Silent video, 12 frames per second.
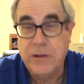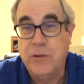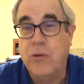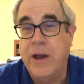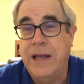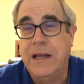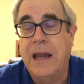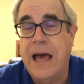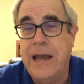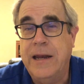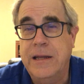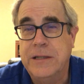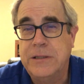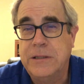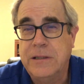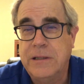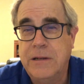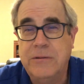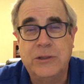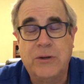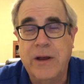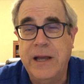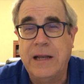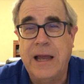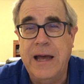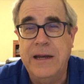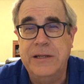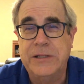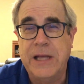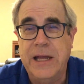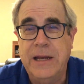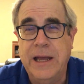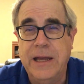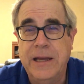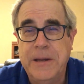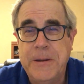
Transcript: great gladness. There was great gladness that day.